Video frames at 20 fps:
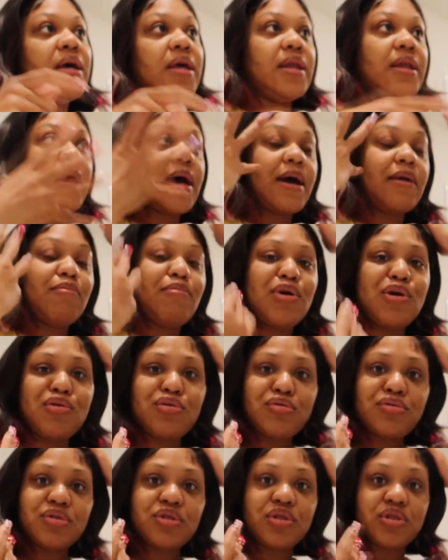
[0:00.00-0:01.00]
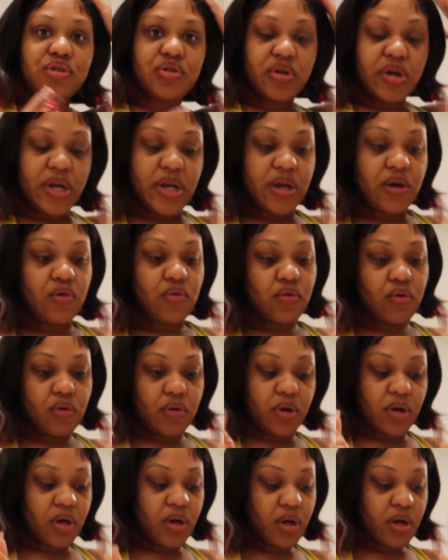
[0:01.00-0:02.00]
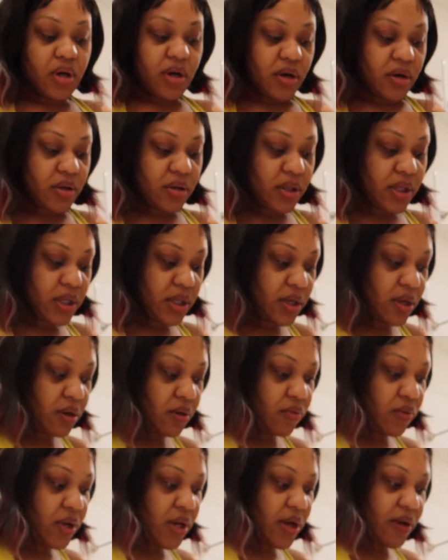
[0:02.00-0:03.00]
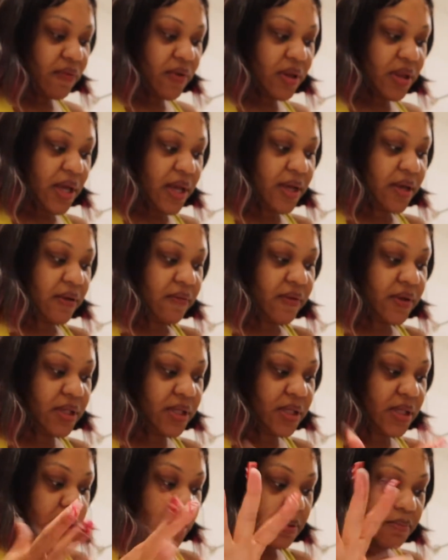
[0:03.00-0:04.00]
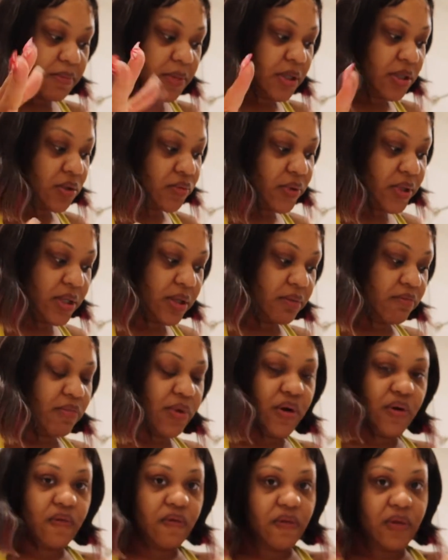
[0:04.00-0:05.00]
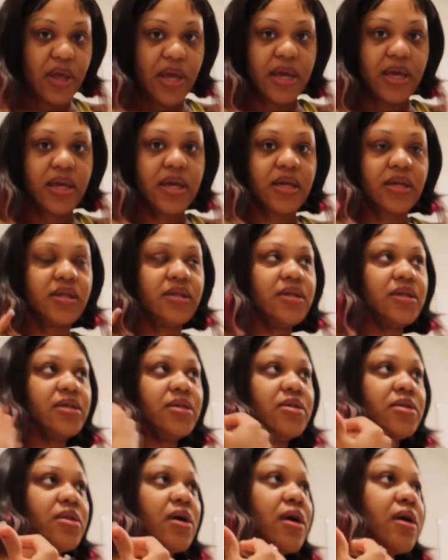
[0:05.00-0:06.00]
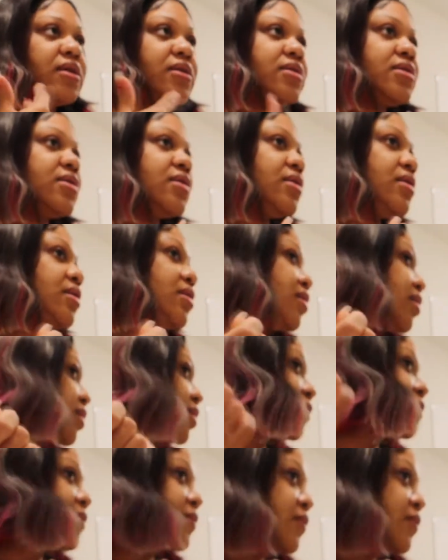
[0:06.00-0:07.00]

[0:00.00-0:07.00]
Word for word: not bone straight or curly or whatever, like if it's in between the both, like it just starts to look